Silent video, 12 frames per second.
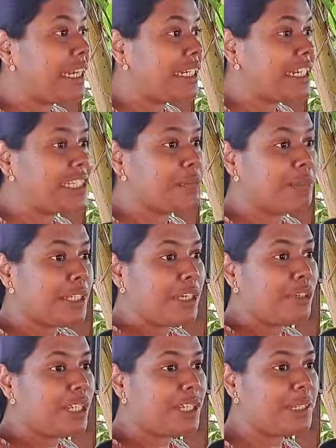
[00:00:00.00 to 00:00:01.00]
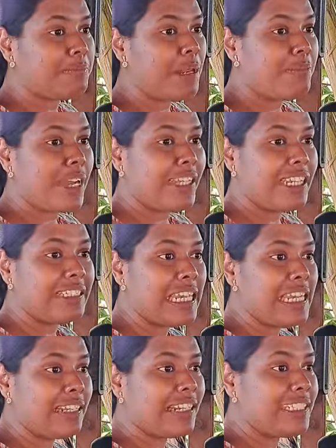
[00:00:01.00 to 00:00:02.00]
Peter speaking to the crippled man and
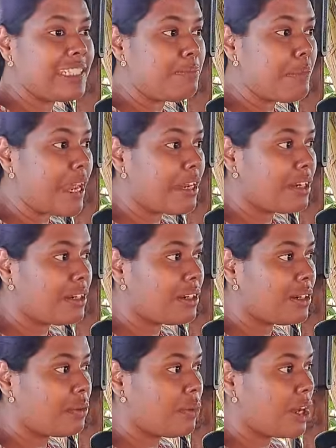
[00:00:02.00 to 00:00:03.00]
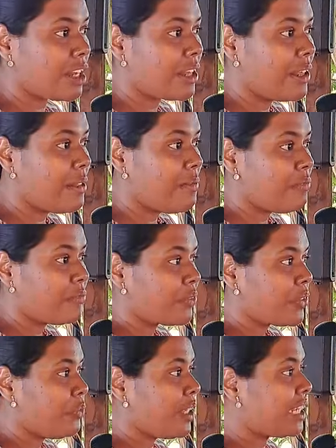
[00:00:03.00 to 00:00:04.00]
telling, rise up and walk.
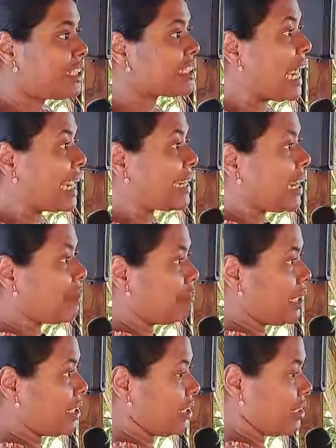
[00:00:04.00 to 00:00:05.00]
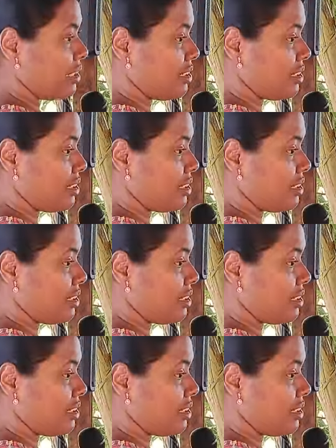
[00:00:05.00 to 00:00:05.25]
We can start like Peter